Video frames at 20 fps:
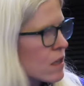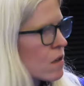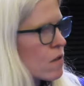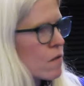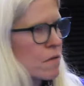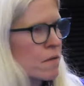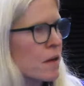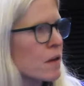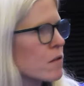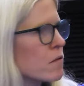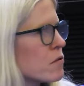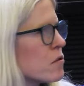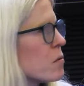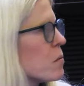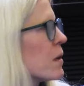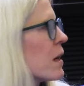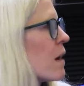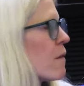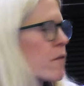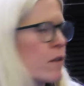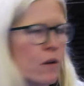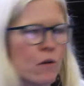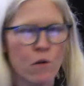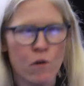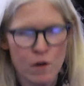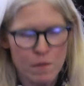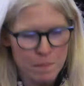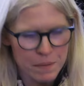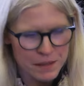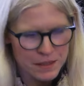that you wrote to whatever
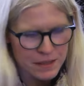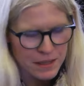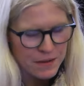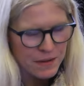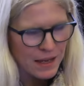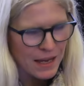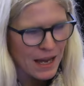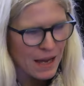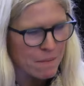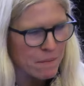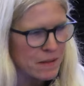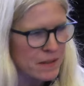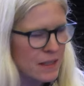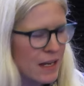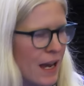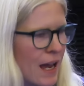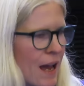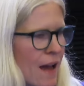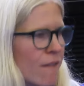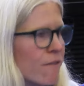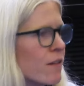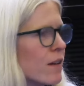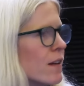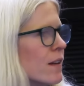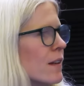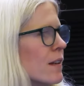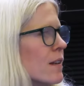corpus that they happen to have.